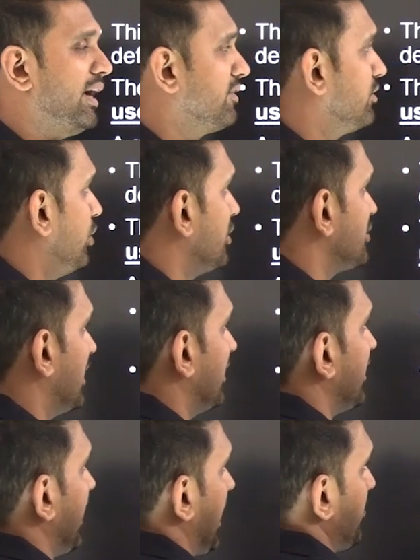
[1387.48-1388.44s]
has launched
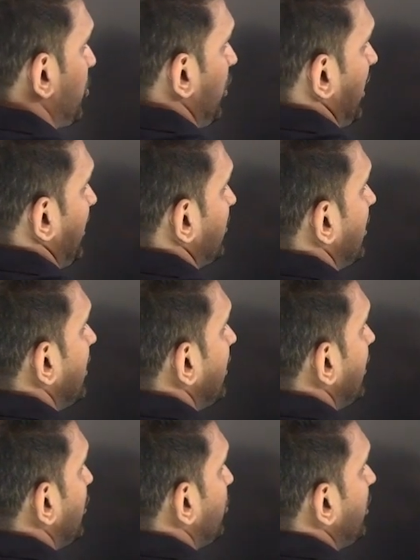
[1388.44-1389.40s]
another app called as
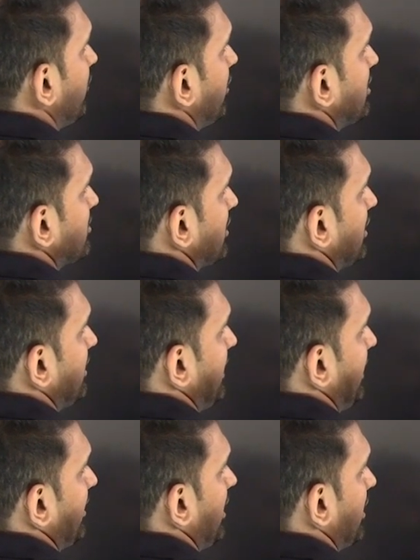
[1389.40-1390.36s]
Universal
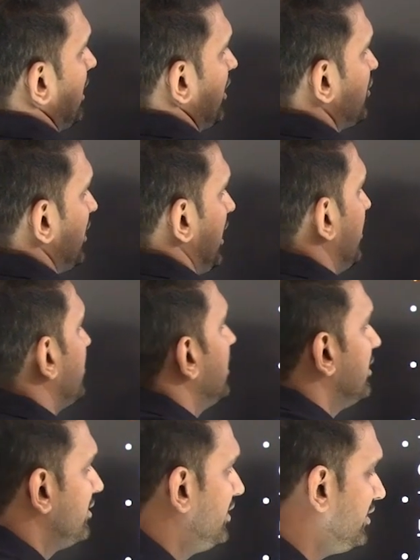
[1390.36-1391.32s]
Data Collection App.
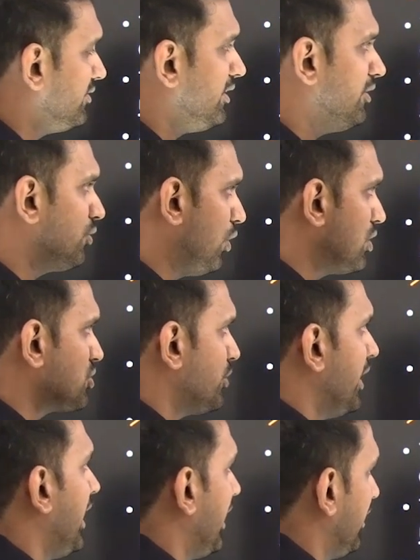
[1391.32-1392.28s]
This is also
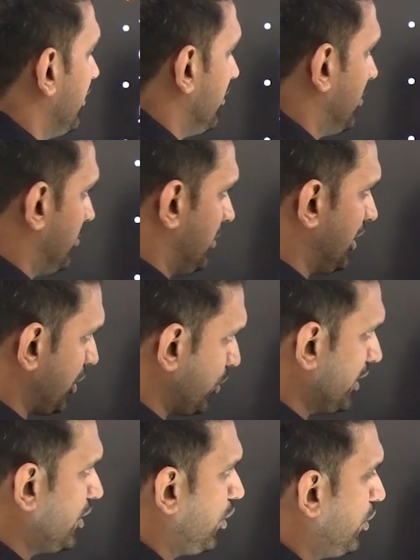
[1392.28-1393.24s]
a you
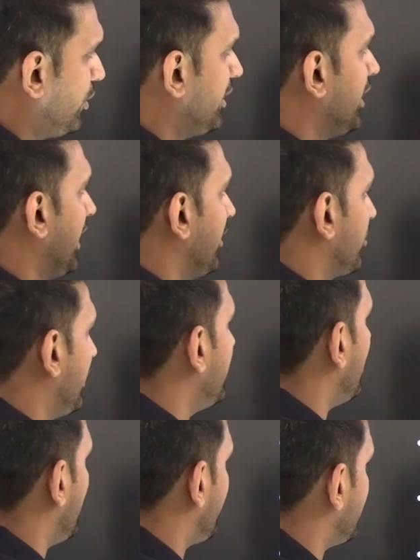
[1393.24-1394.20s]
can download in Android,
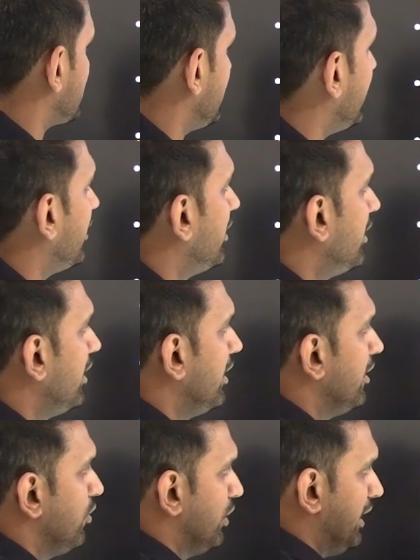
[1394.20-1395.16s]
obviously.
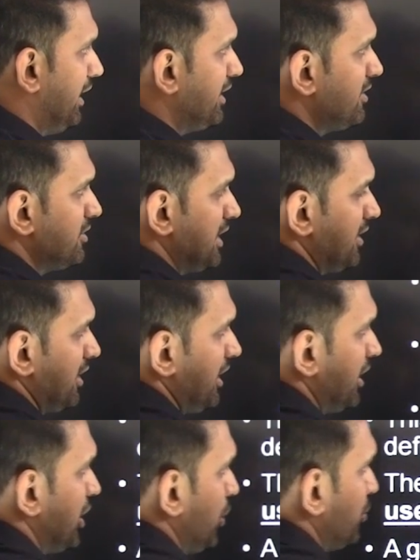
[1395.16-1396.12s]
It
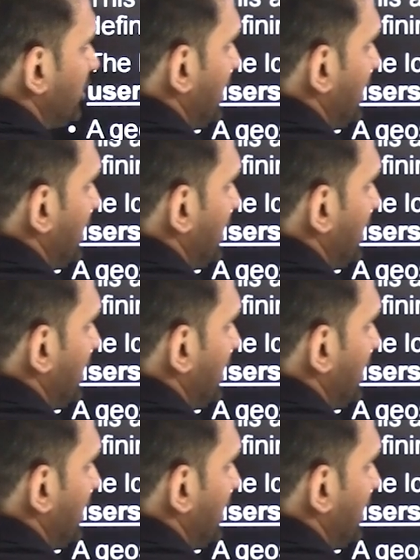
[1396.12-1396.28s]
generally gives